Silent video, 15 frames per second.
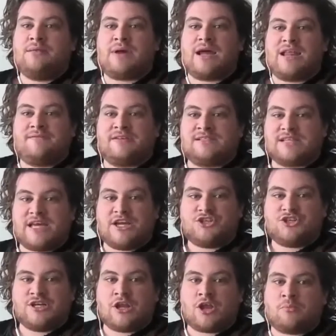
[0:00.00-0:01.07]

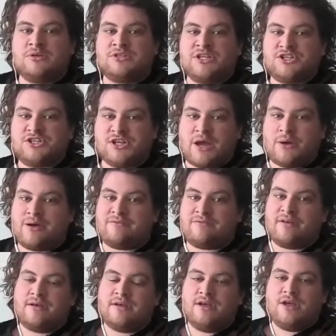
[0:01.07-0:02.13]
manifestation in opposition,
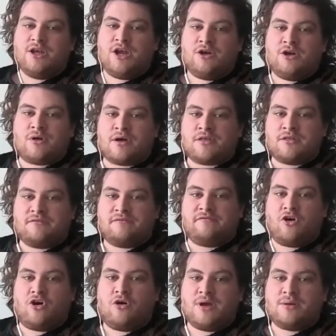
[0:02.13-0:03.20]
however, rather, the
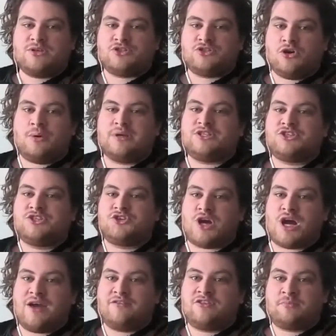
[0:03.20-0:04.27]
former must always
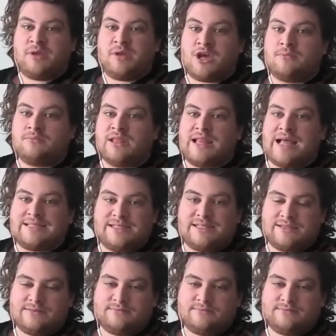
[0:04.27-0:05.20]
strive to become the latter.